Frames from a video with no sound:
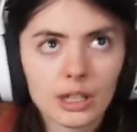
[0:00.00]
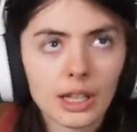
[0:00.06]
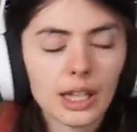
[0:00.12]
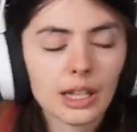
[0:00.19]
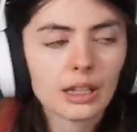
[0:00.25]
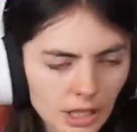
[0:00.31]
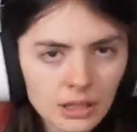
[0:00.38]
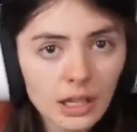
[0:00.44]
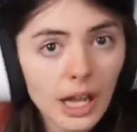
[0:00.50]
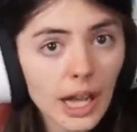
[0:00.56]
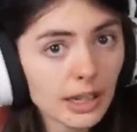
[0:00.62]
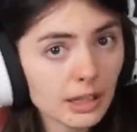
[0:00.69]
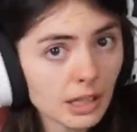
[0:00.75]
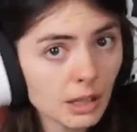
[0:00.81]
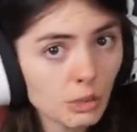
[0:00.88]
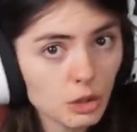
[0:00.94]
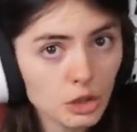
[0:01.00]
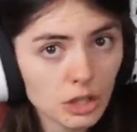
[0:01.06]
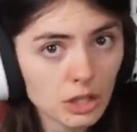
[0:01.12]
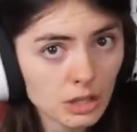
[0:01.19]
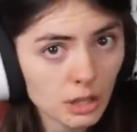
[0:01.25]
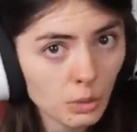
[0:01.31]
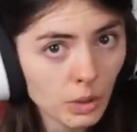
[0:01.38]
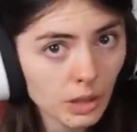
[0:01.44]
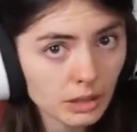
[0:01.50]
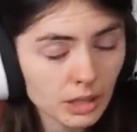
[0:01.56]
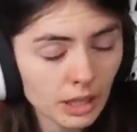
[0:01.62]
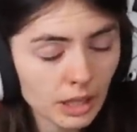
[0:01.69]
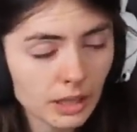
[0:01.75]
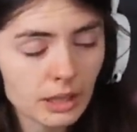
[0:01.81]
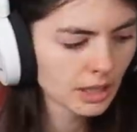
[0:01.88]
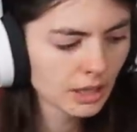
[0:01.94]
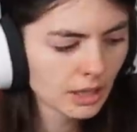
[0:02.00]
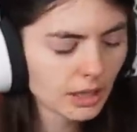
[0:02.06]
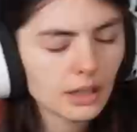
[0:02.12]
like the acting was just so well done.